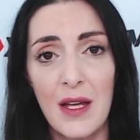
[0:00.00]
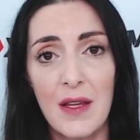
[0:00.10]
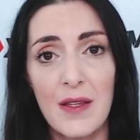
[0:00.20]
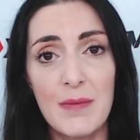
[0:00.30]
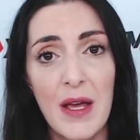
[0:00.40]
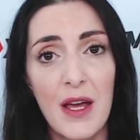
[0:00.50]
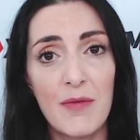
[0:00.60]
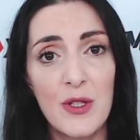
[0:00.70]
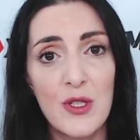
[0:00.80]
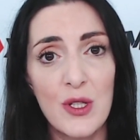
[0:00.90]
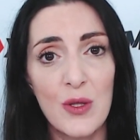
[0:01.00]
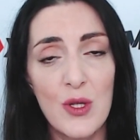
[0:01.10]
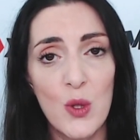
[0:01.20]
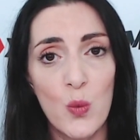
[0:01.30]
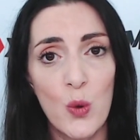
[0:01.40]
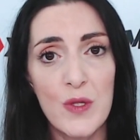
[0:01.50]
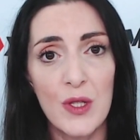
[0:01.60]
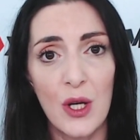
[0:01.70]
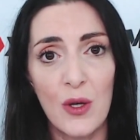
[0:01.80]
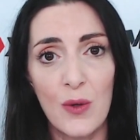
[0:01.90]
This may have been due to the
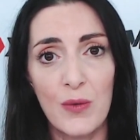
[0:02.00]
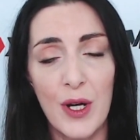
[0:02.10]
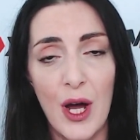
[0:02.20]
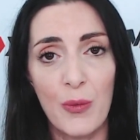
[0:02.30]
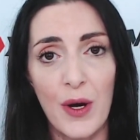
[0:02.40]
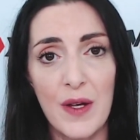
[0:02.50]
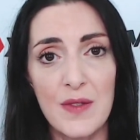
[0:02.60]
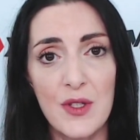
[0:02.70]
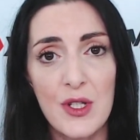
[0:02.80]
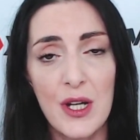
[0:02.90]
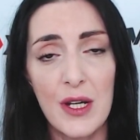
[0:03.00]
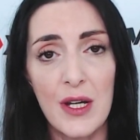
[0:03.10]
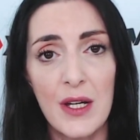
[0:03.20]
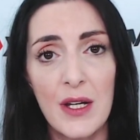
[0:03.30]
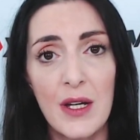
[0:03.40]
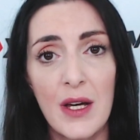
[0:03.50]
worsening COVID outbreaks in China,